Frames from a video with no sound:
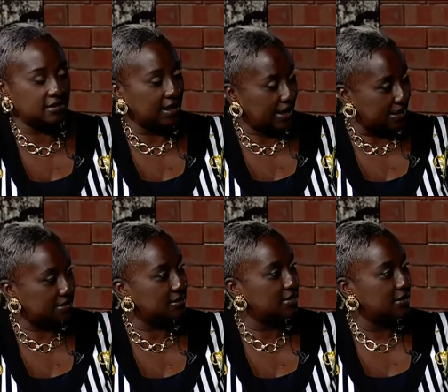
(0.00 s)
Yes,
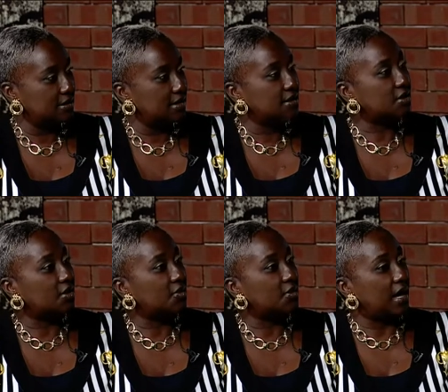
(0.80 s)
yes.
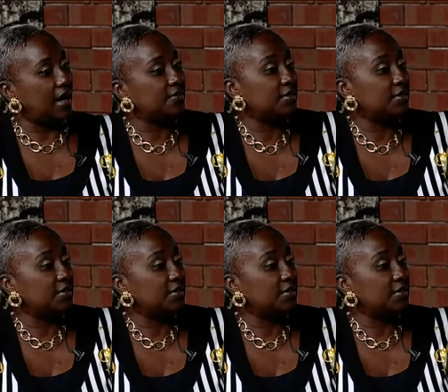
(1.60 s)
So I'm,